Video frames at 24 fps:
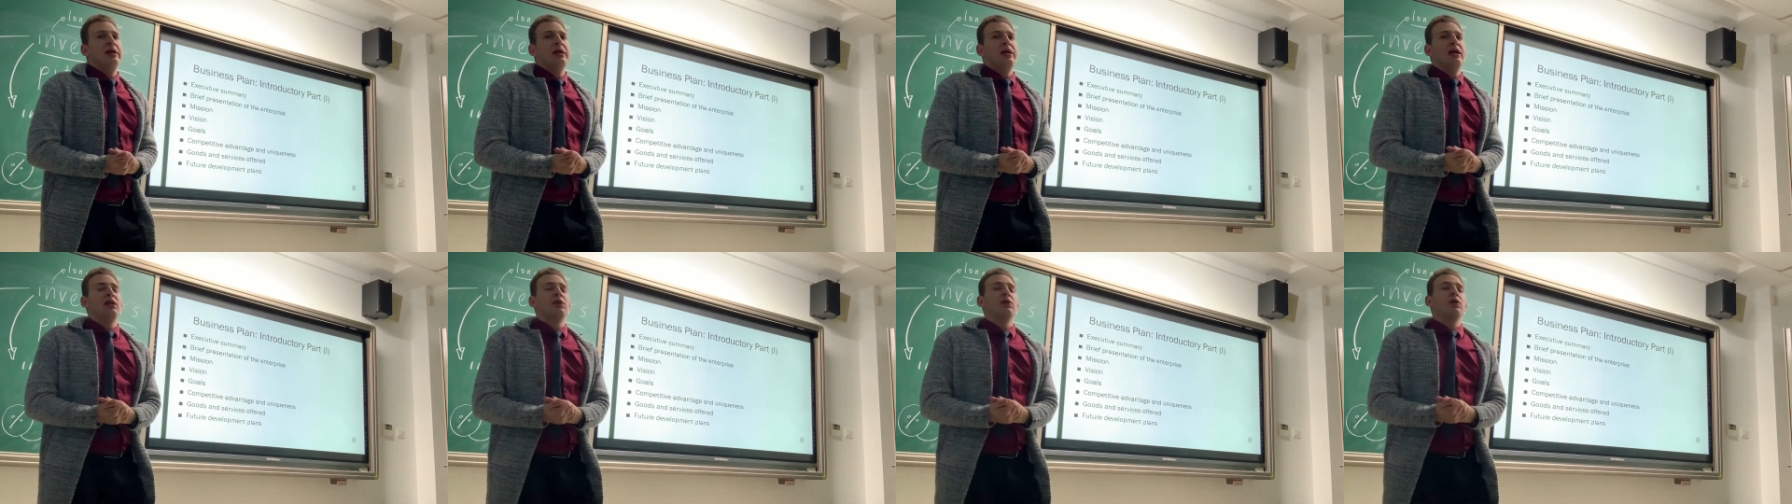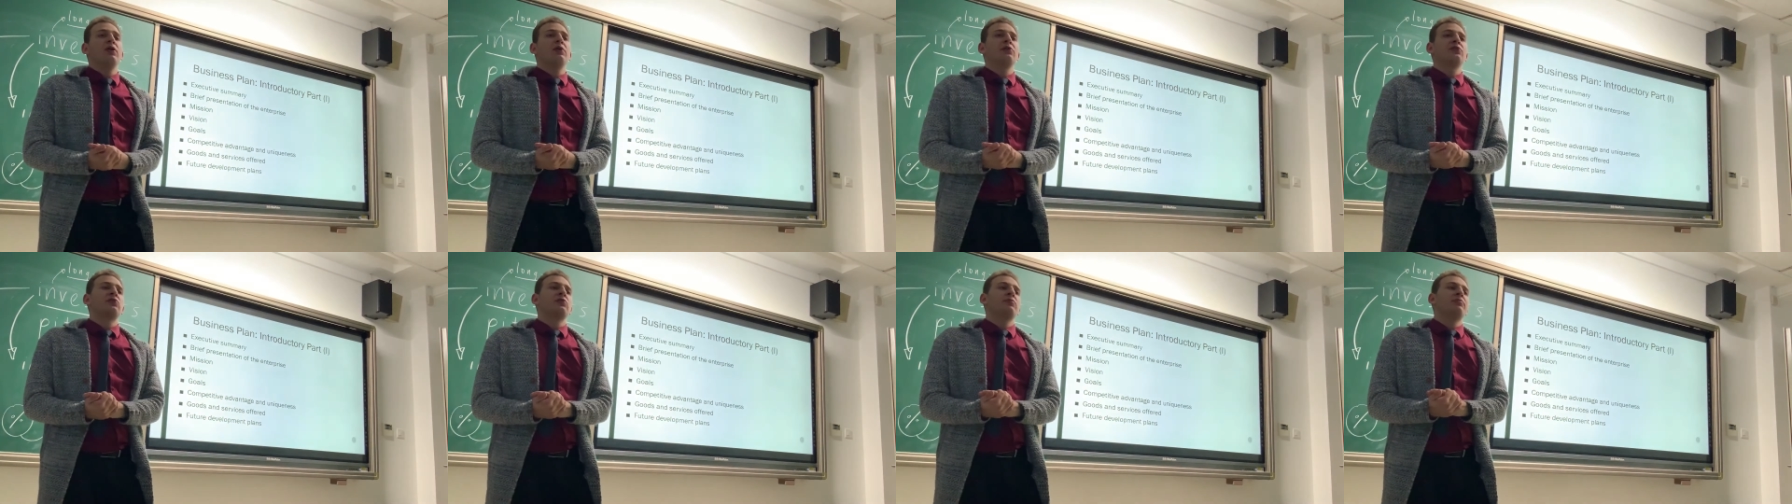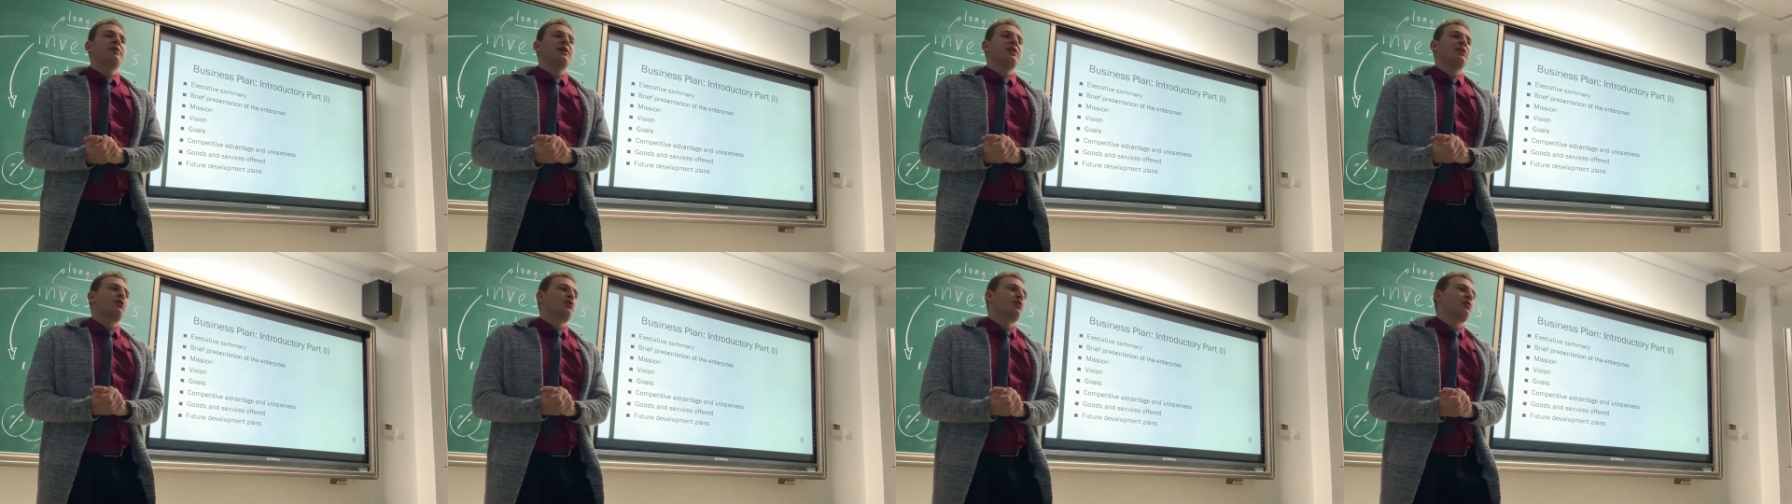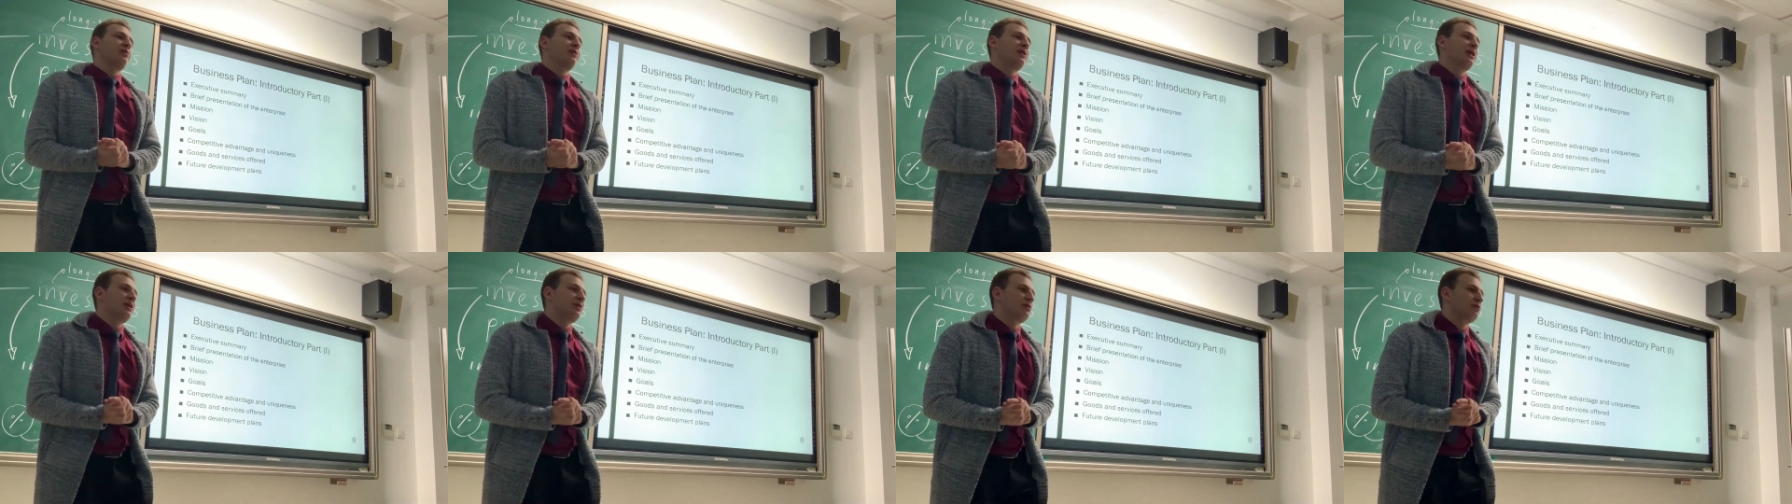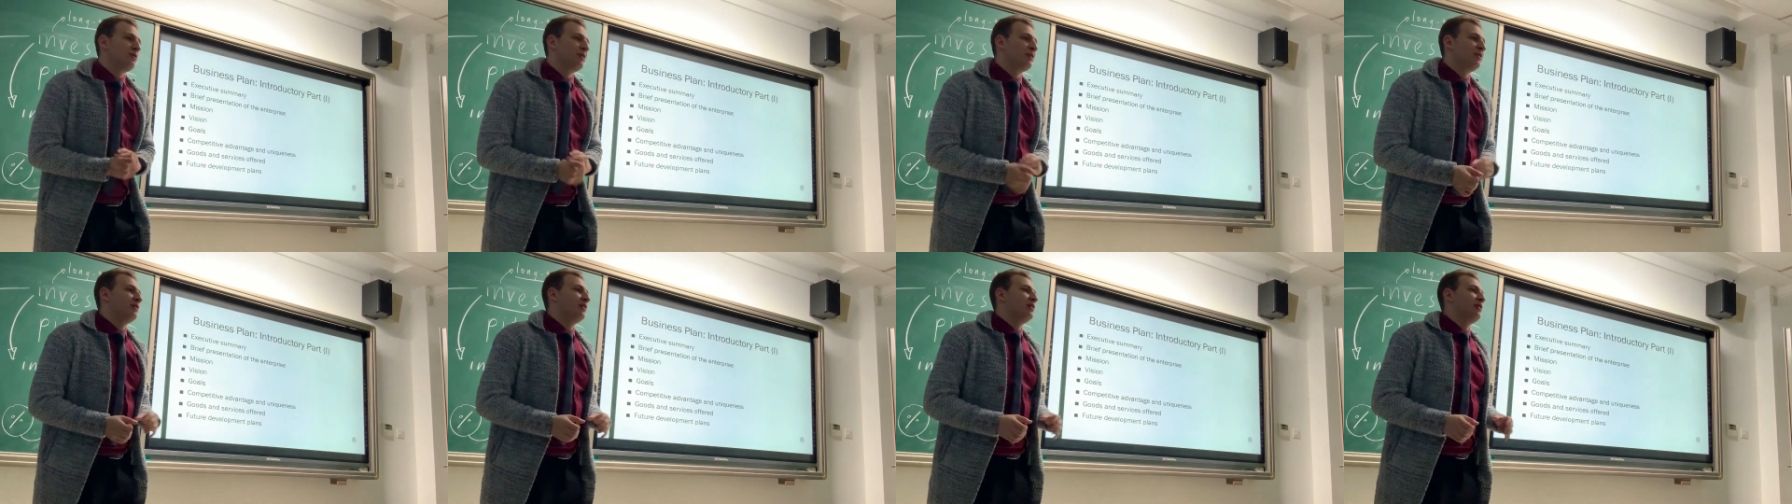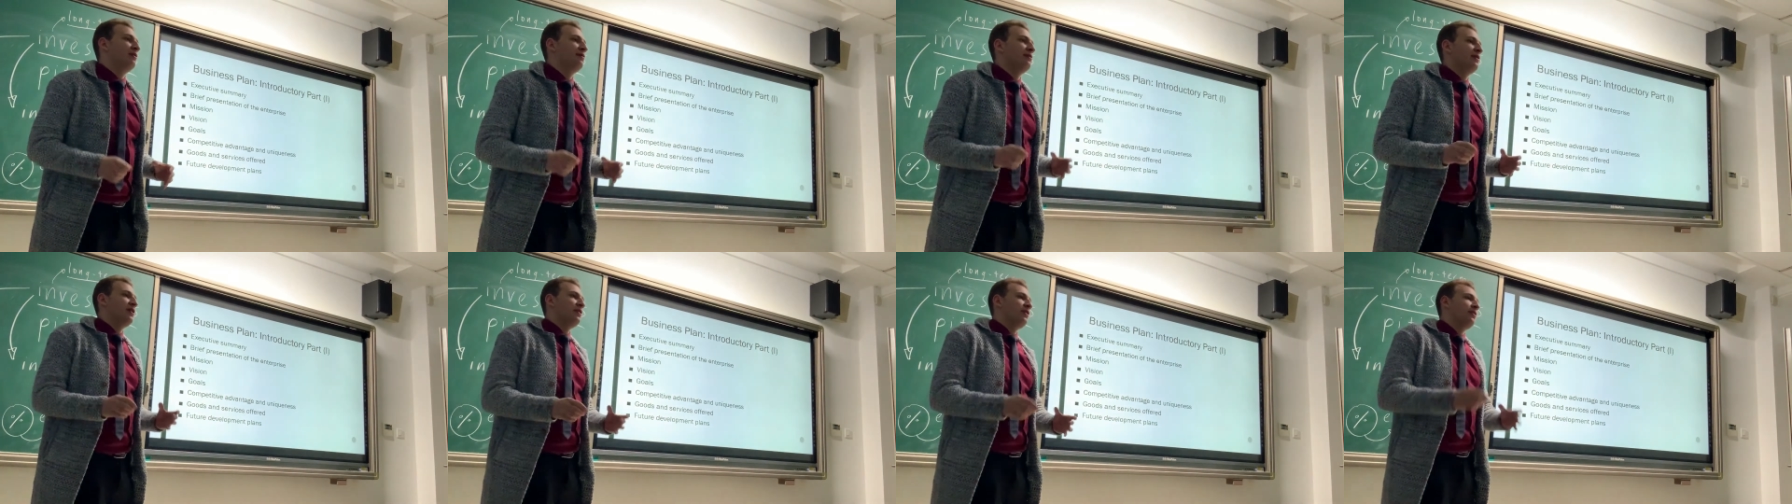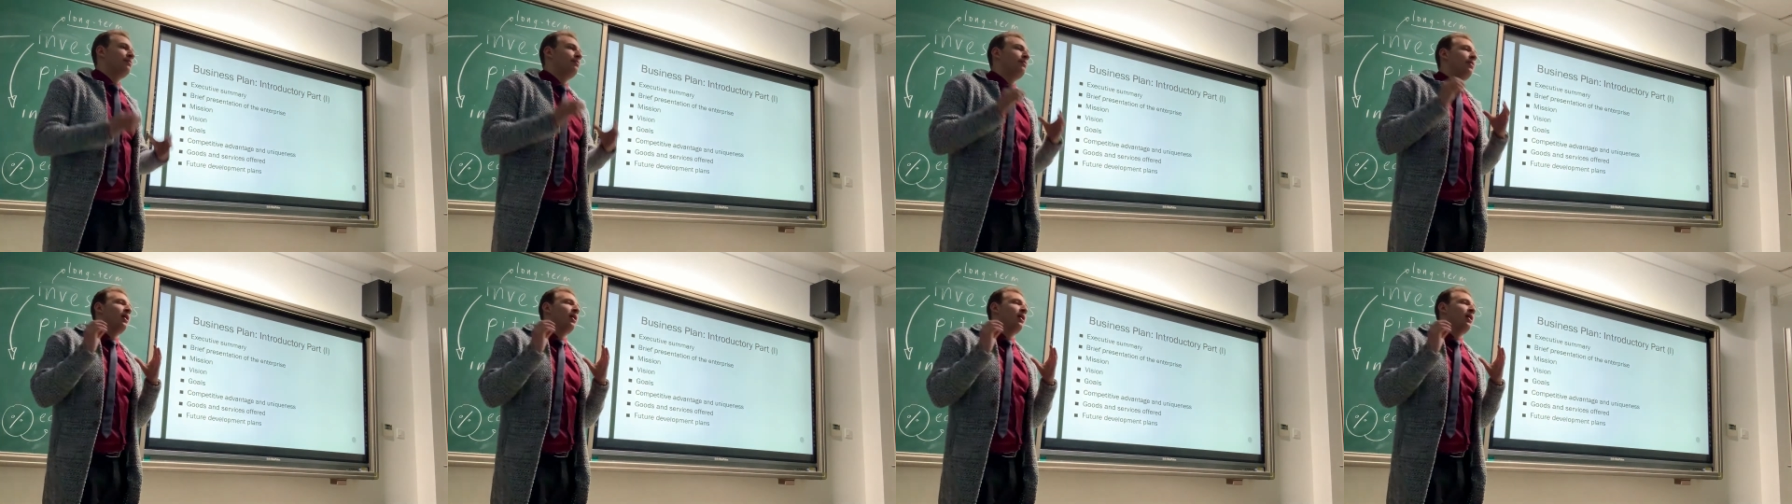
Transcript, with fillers: and also make sure that it's written in a very